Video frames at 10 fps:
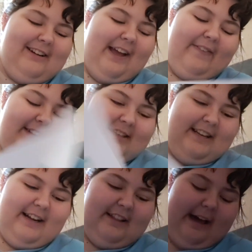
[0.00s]
image
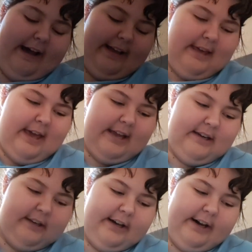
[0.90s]
in here that I
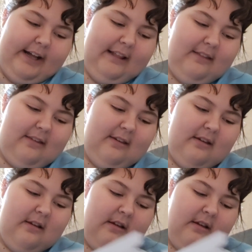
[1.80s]
cannot,